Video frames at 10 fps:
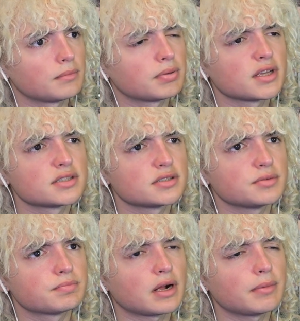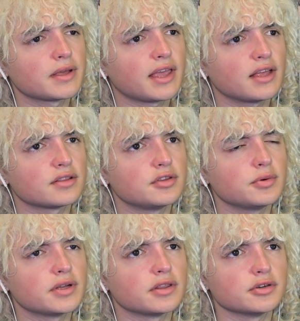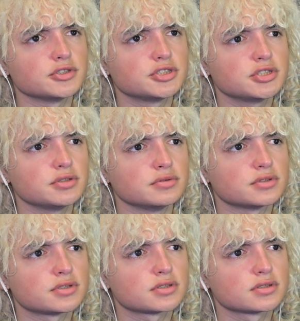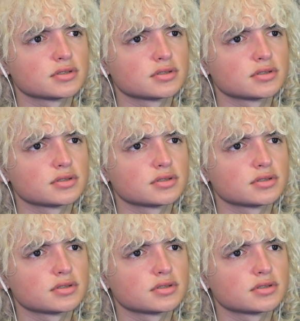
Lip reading: Plus, you probably can't do it in those shoes.